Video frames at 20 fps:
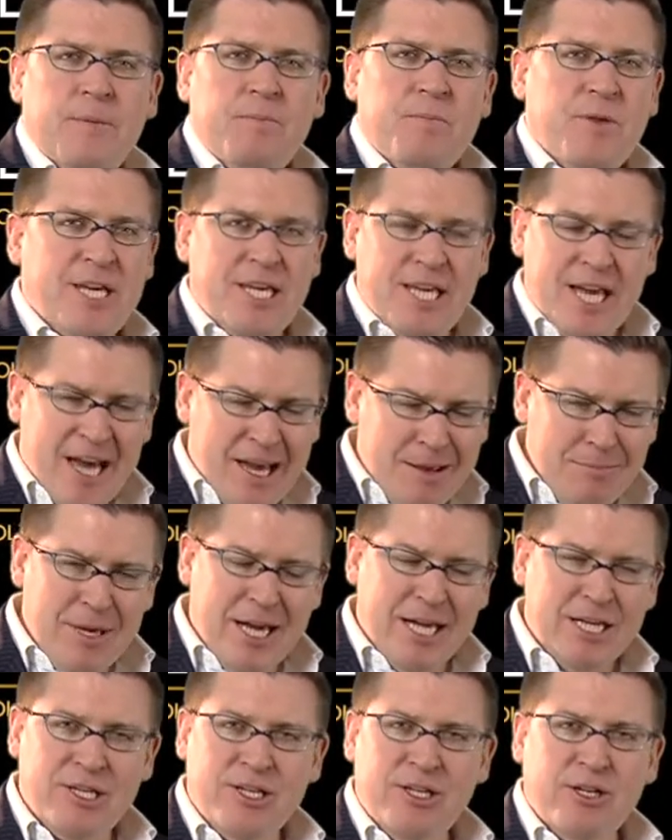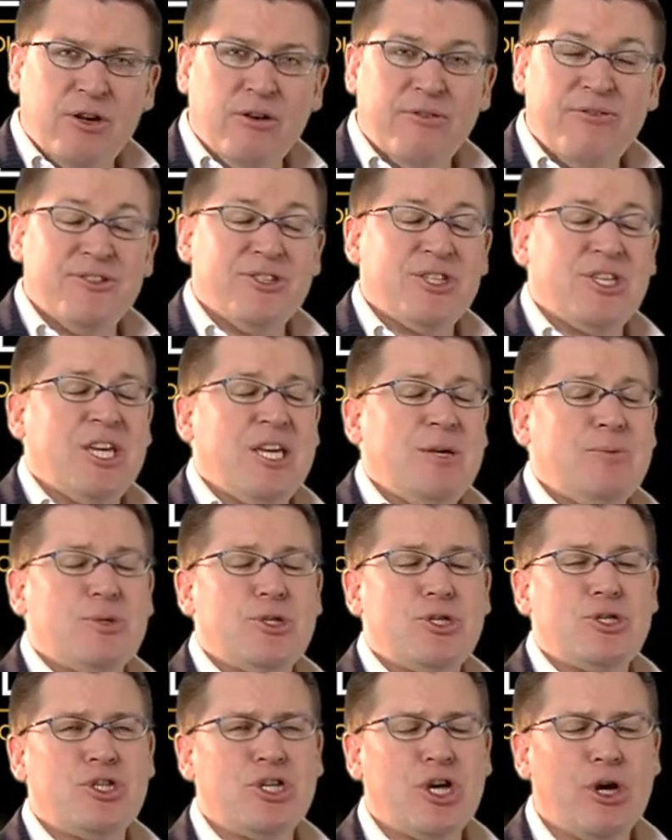He came back to the office, he was
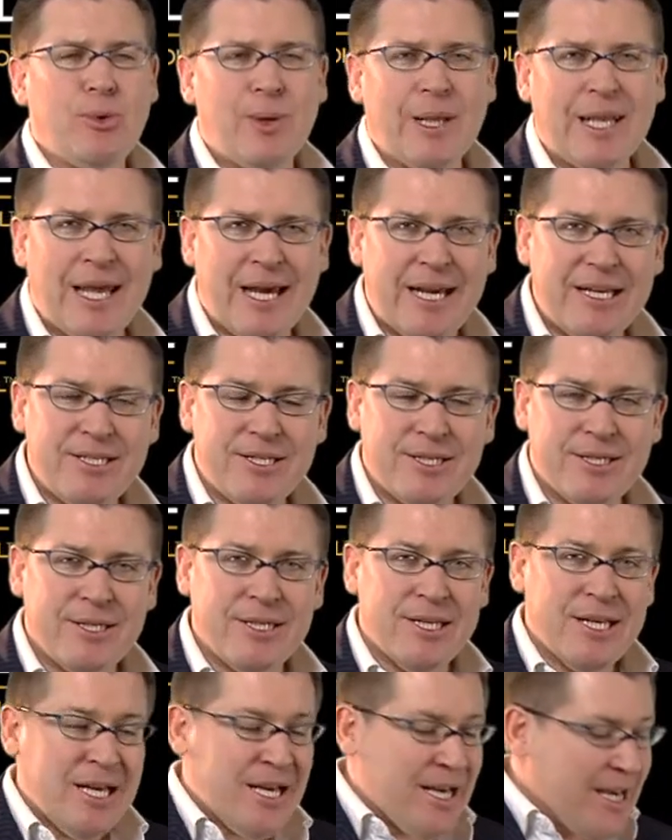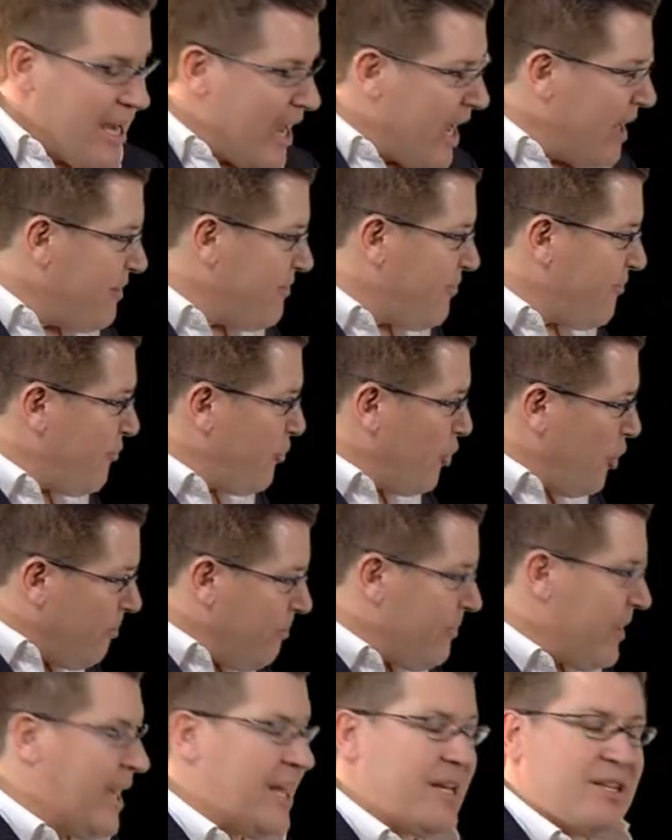so elated, and
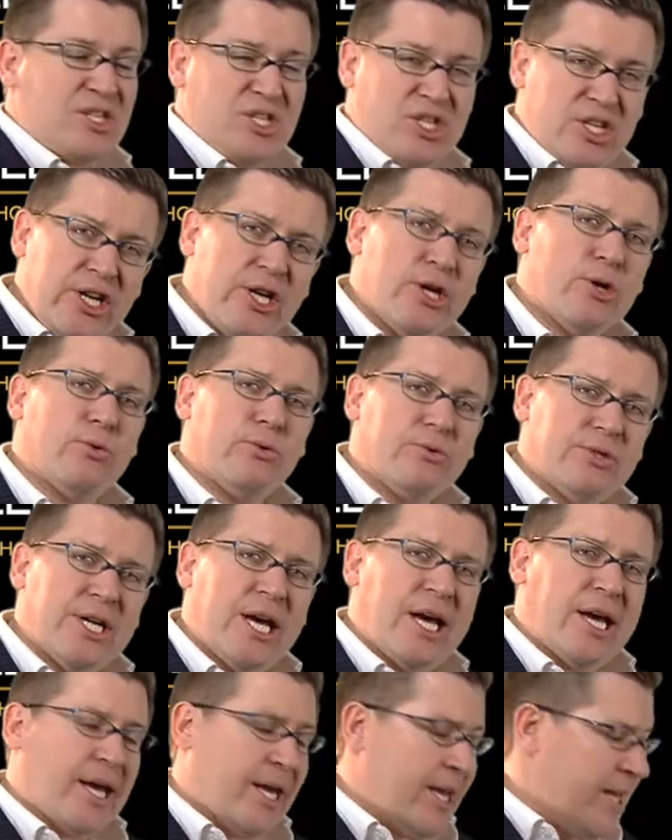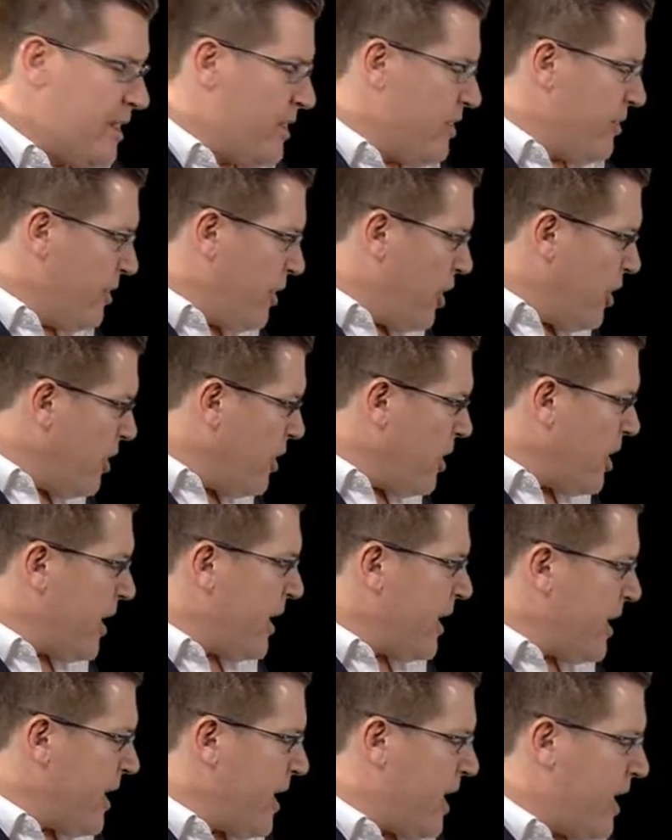from that single day, the
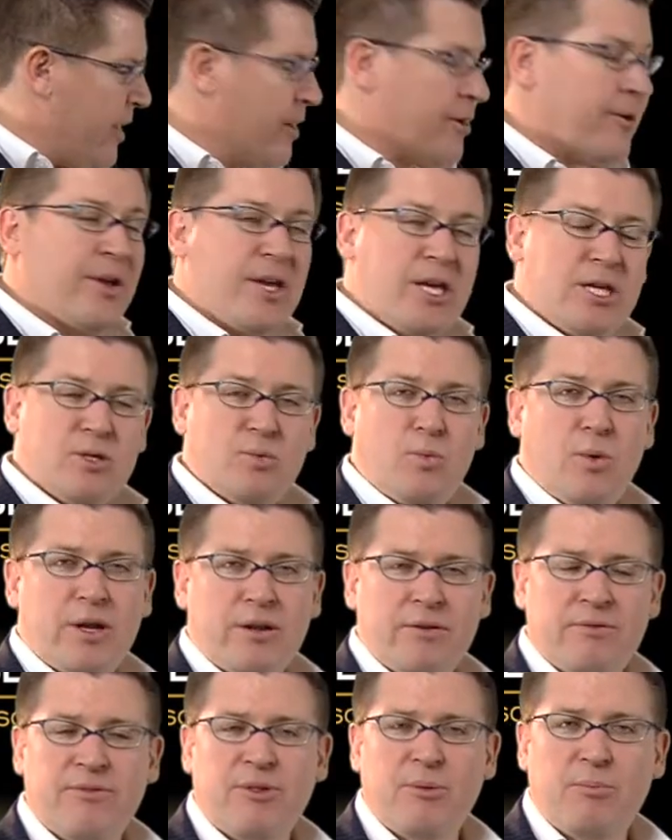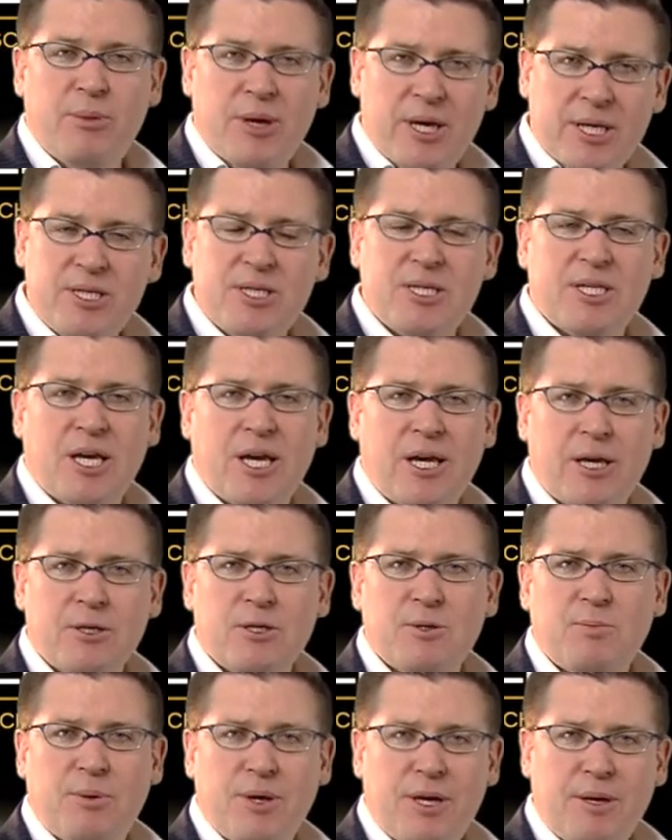guy now is one of the best
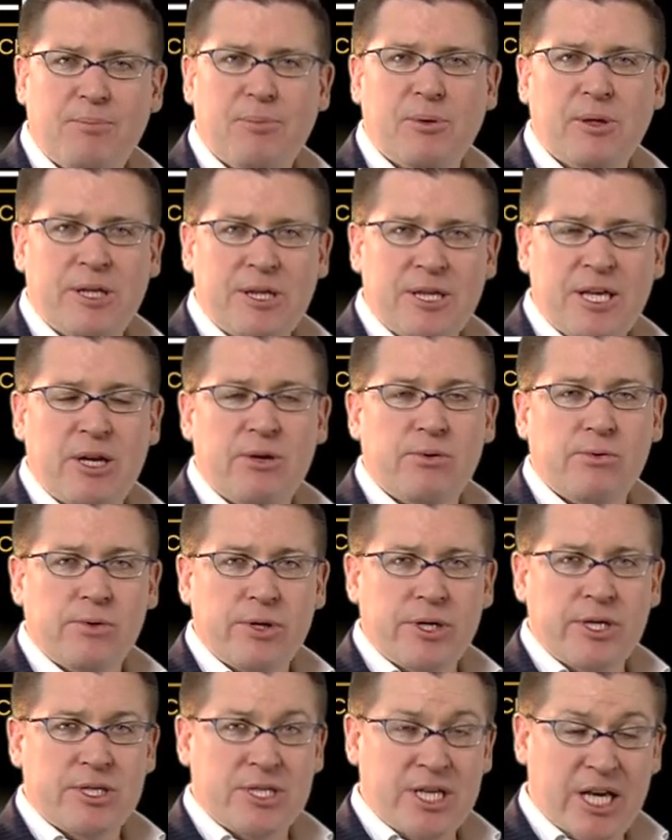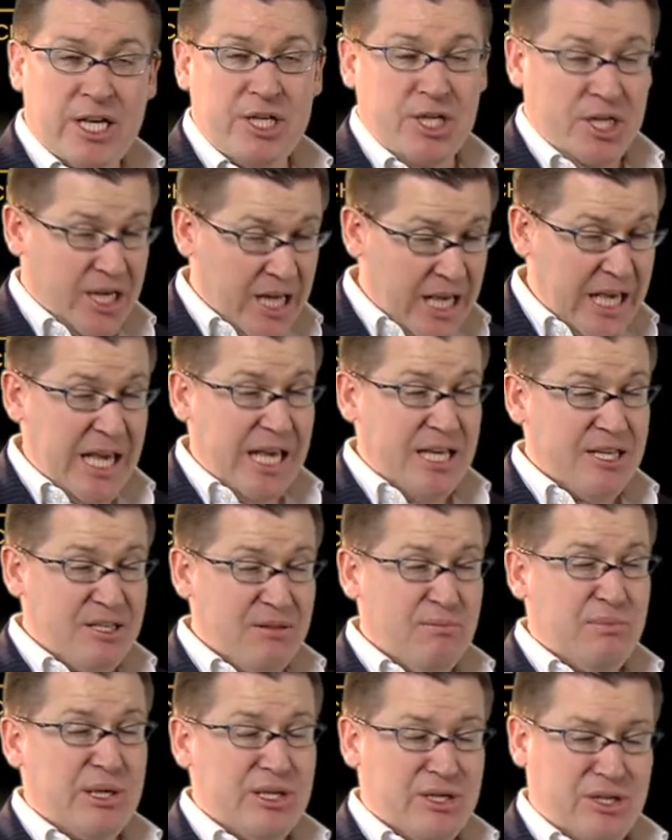salespeople in that organisation. He is the
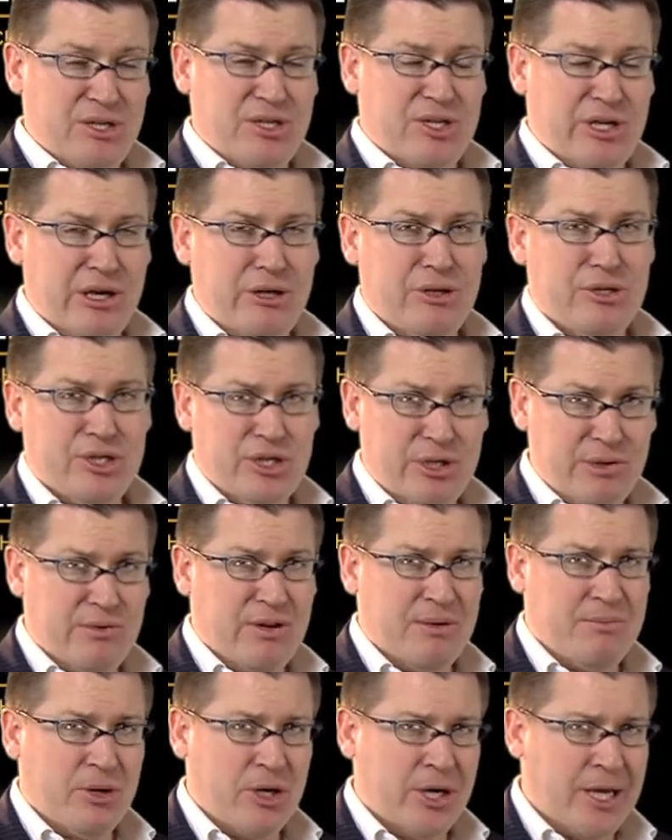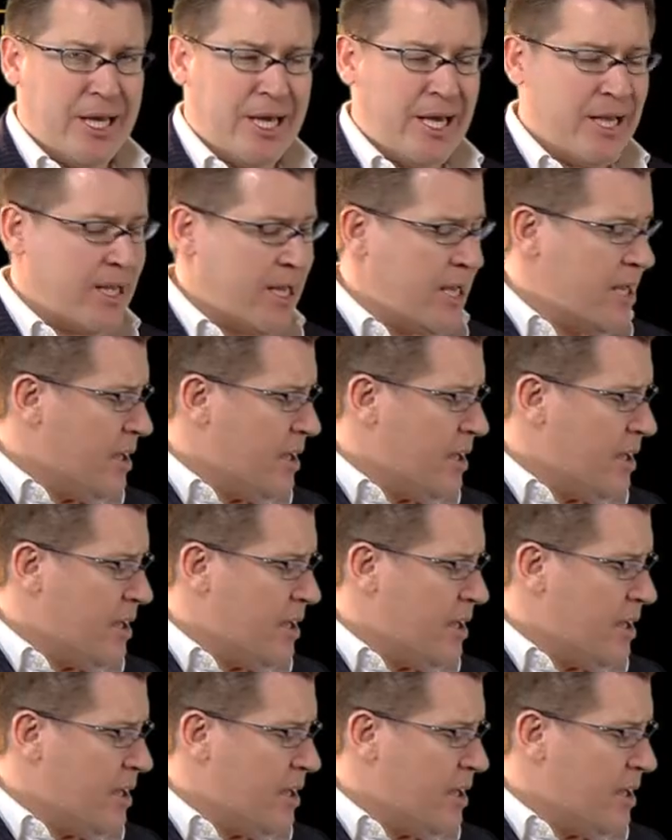business owner too, I might add.